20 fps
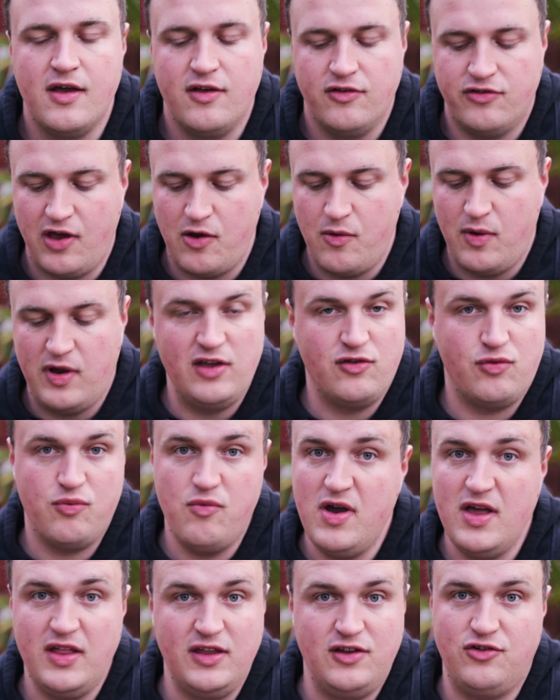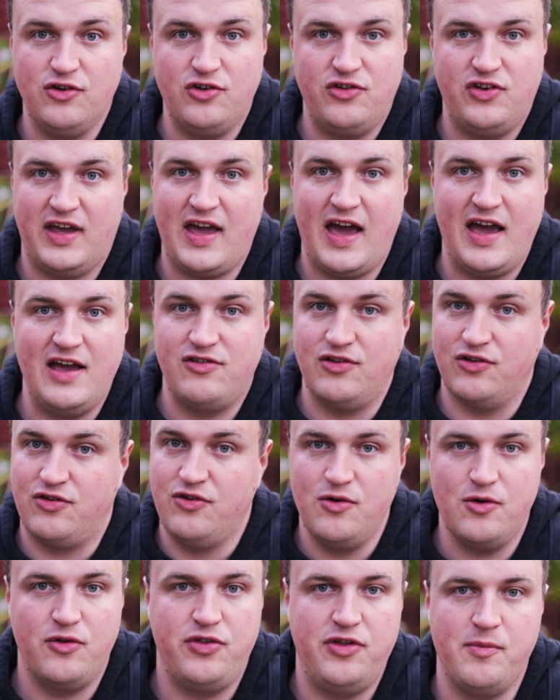So it's really just a case, there's
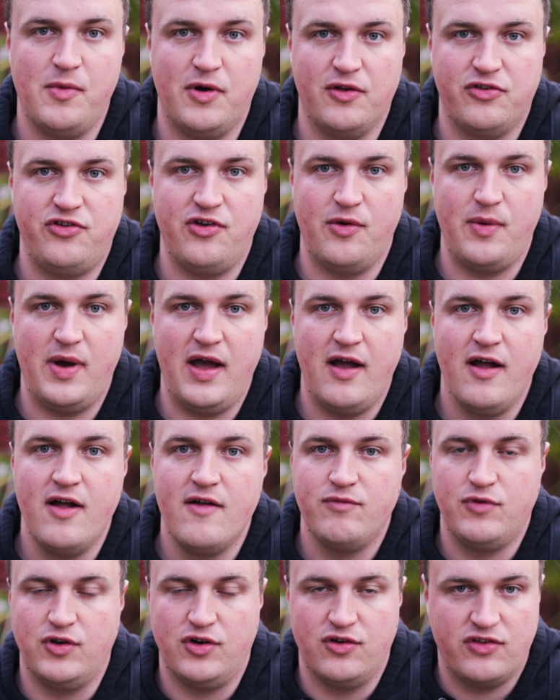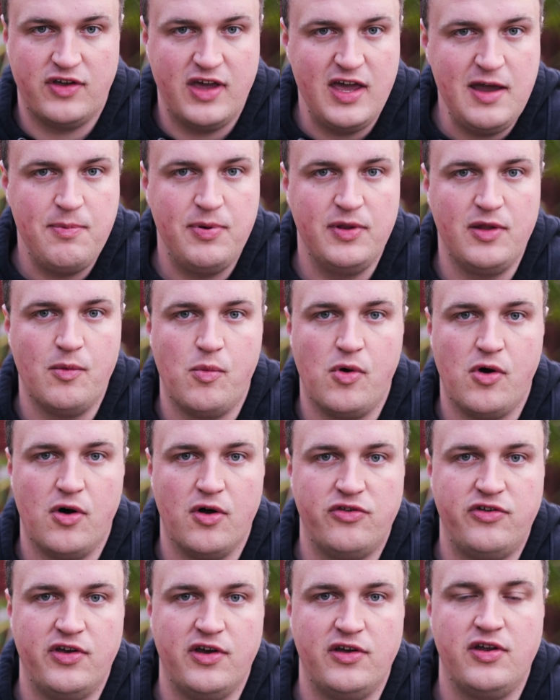nothing more to it than just keeping them
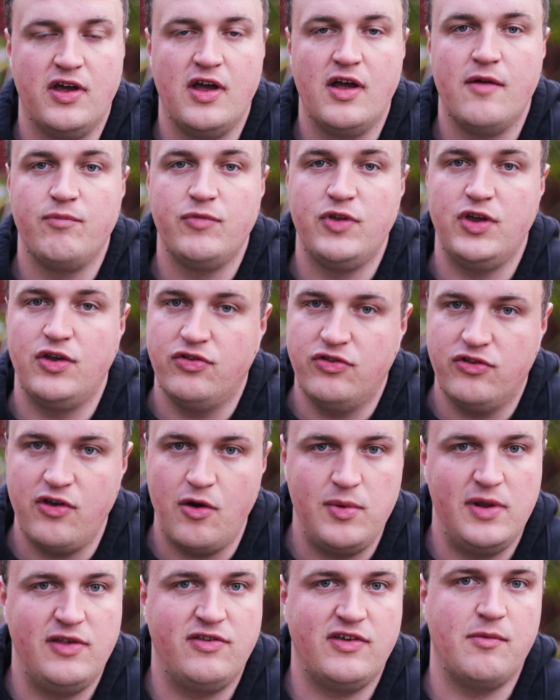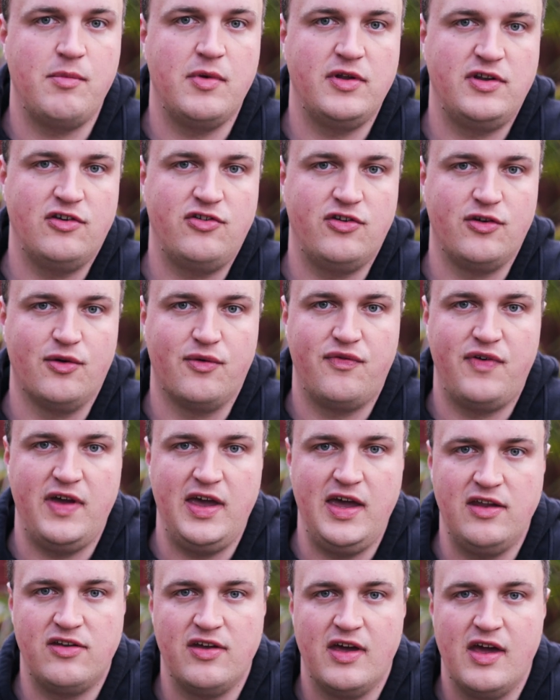watered. You don't need to give them additional
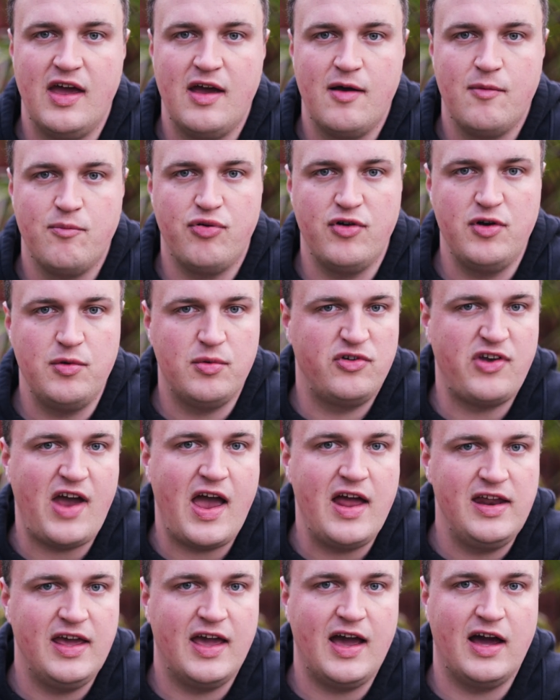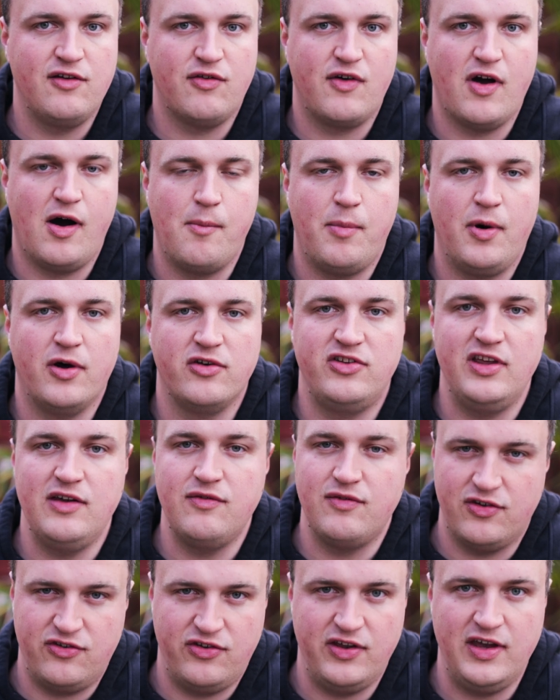feed. Pretty much any kind of compost,
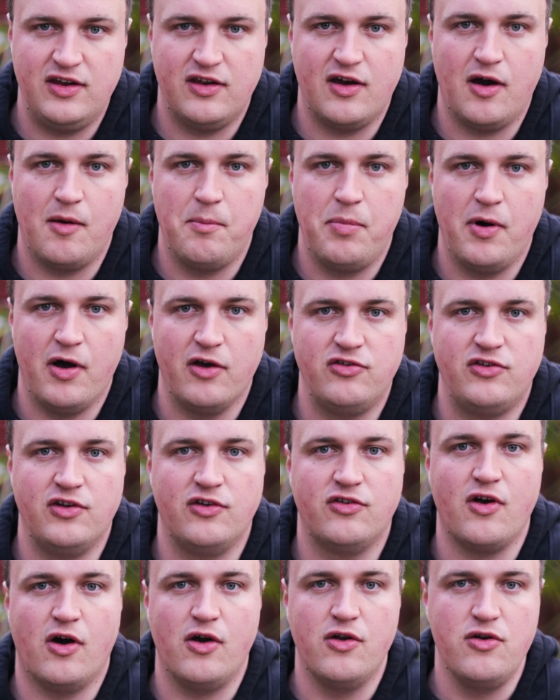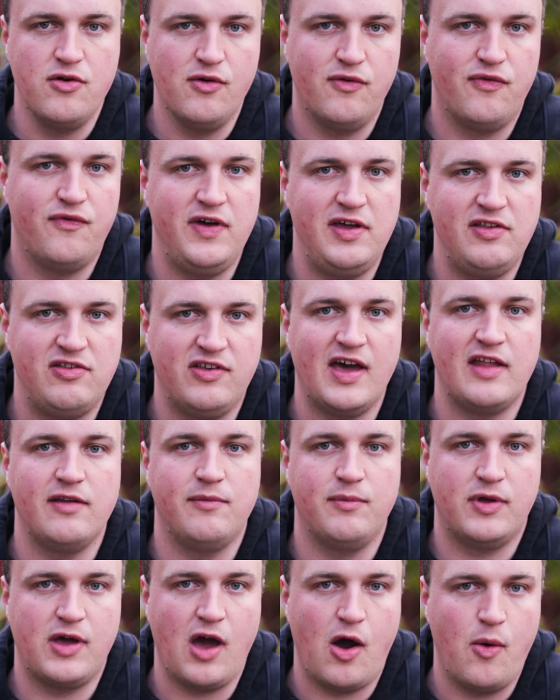even a seed compost, has got enough feed to get
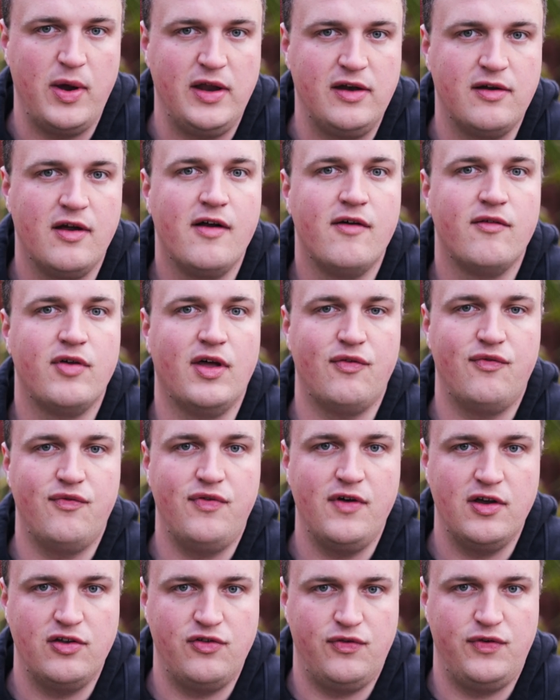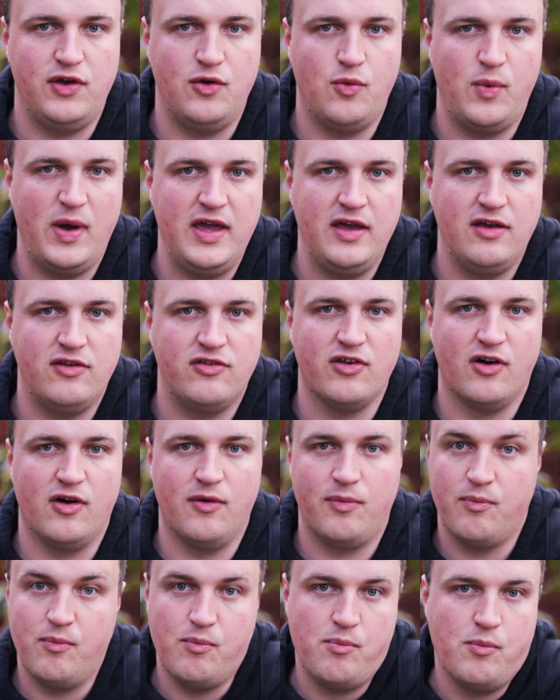them going that first few weeks
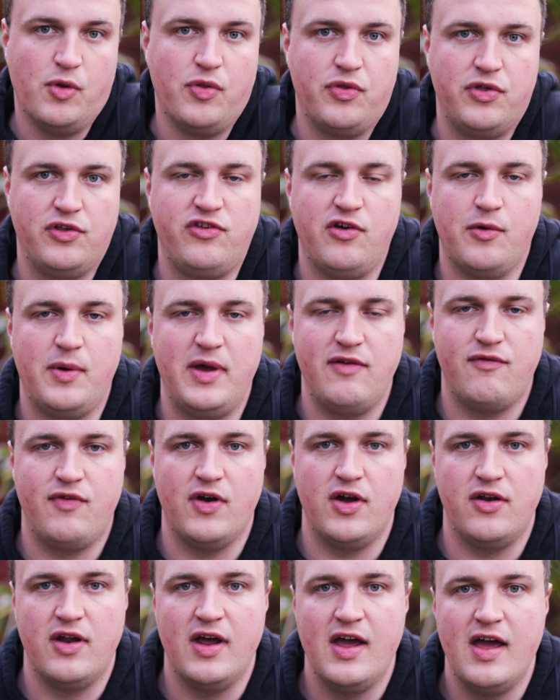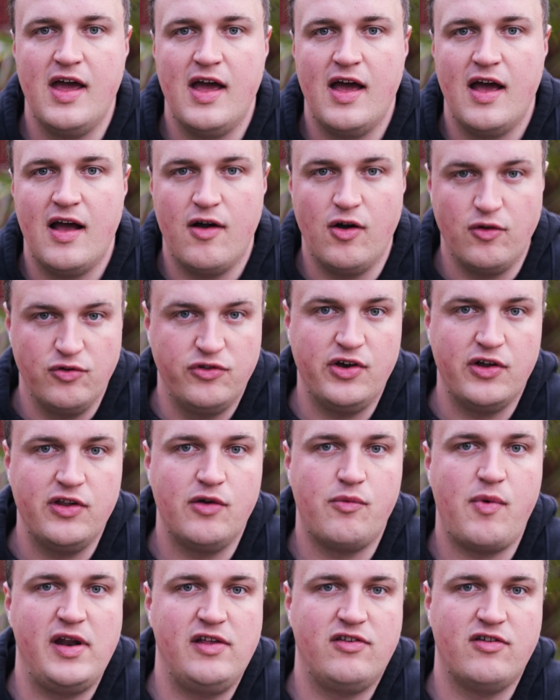or month or two even, until
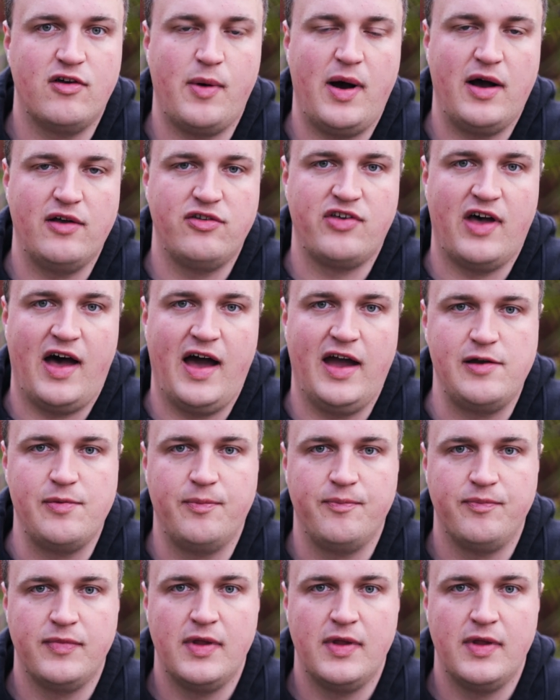they're ready to go outside.